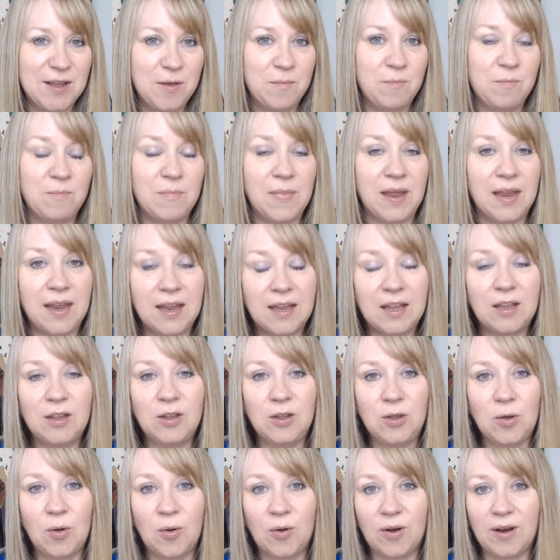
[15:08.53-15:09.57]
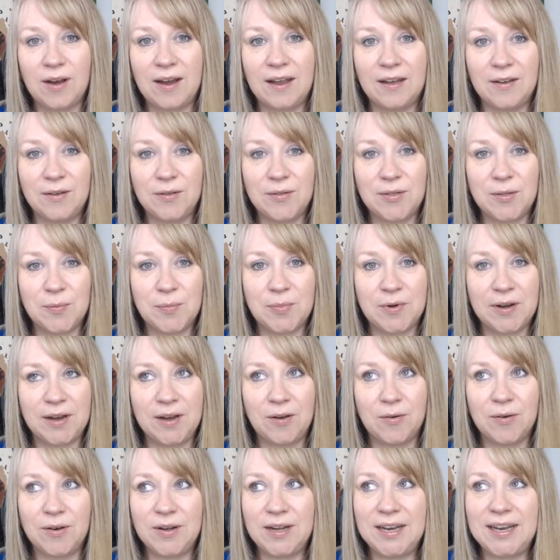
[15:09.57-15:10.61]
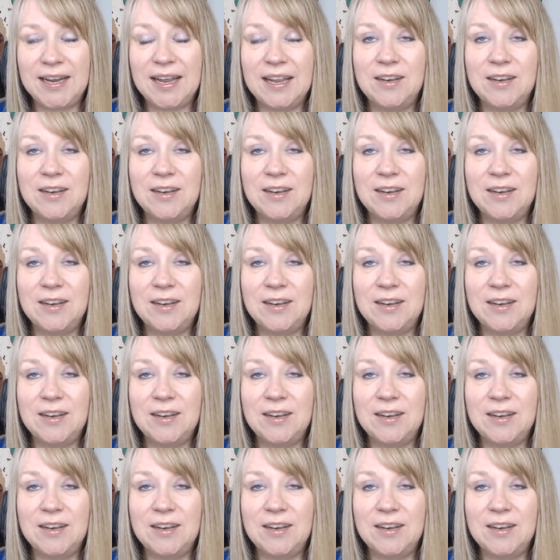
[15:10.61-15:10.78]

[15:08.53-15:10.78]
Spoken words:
make your health a priority.